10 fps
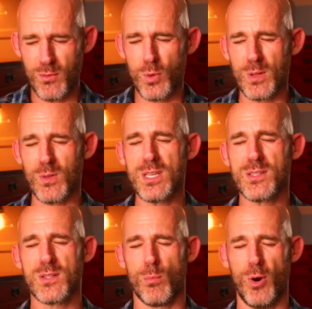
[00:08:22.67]
release
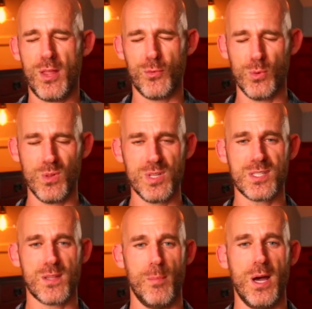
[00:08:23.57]
the breath, release the
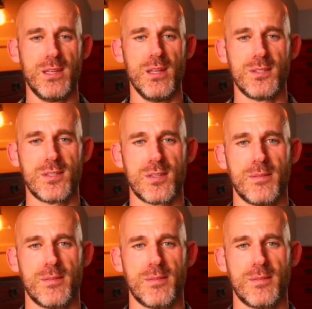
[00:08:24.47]
bandhas.